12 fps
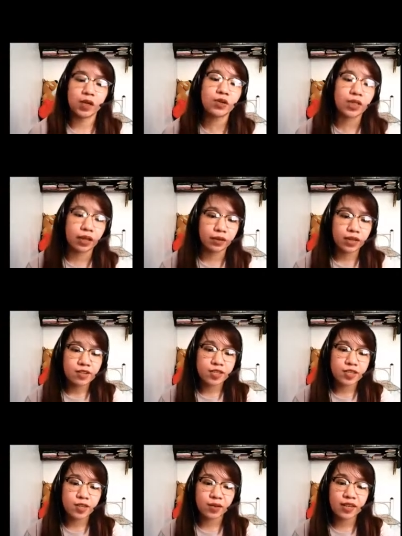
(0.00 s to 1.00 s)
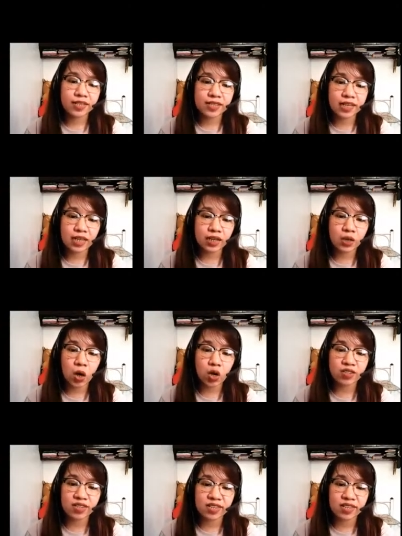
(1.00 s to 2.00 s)
Okay, so let's say
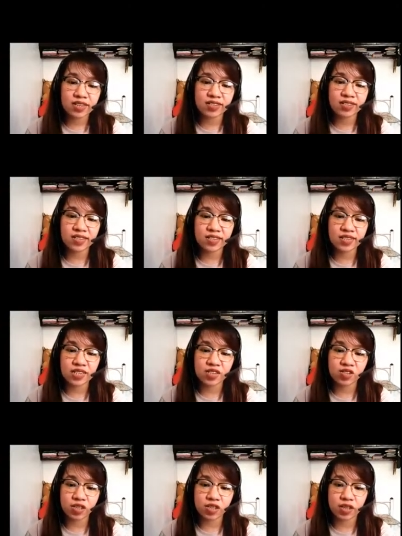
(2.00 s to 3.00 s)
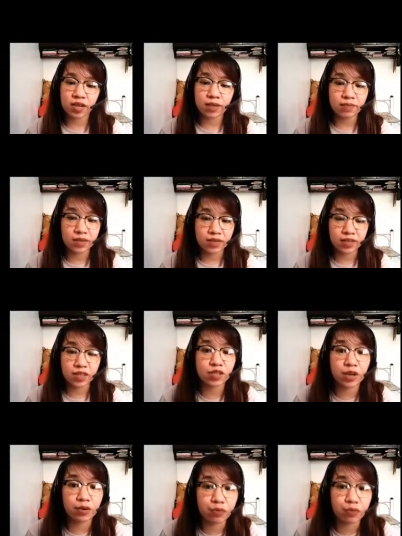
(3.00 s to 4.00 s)
Con sends CJ a message
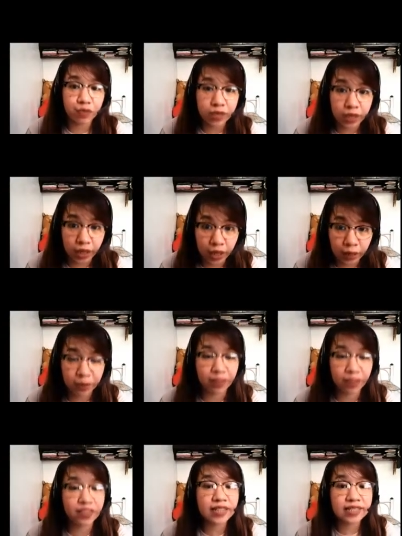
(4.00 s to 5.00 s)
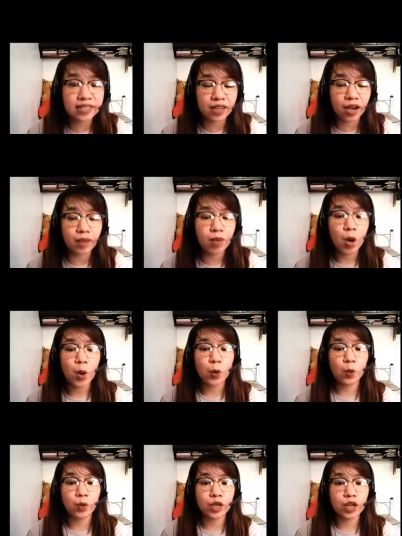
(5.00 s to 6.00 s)
every day, but this time
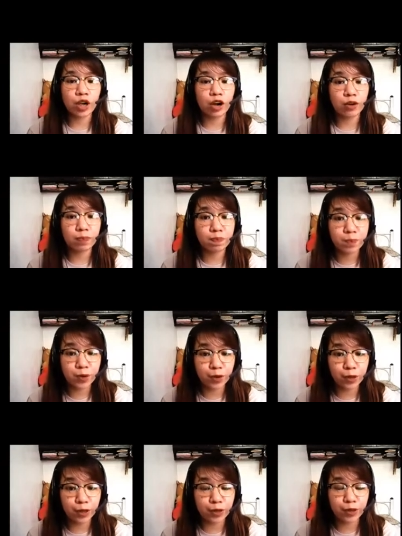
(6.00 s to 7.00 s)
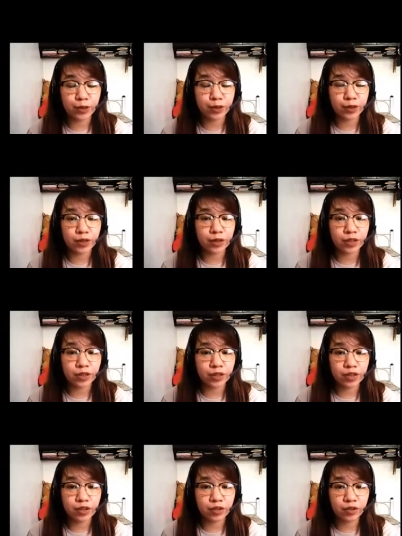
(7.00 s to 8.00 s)
we put
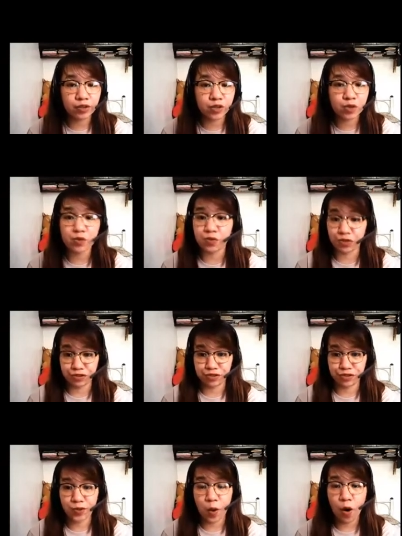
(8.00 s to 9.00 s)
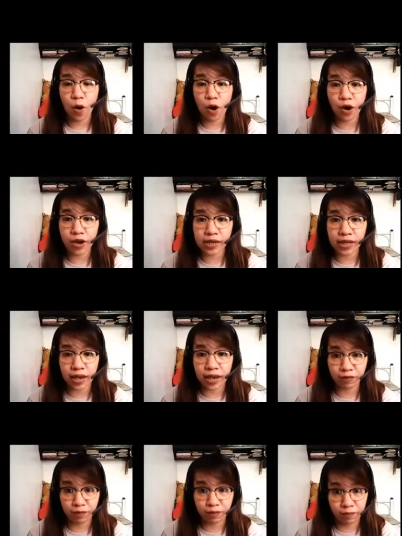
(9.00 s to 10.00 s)
two words, on
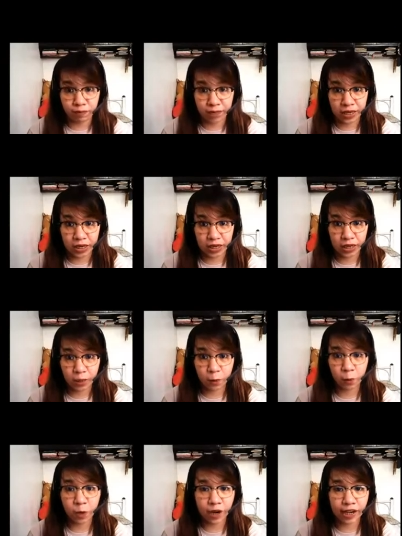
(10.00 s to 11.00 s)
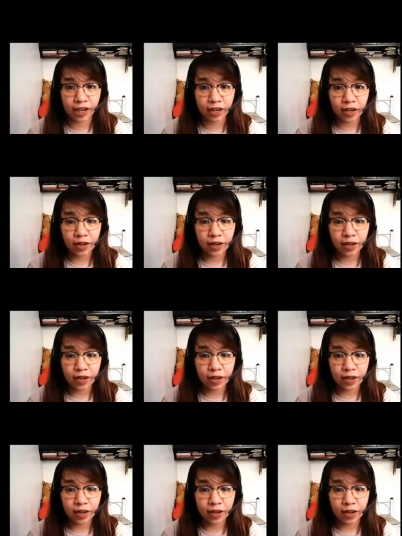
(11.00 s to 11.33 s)
FB. Why?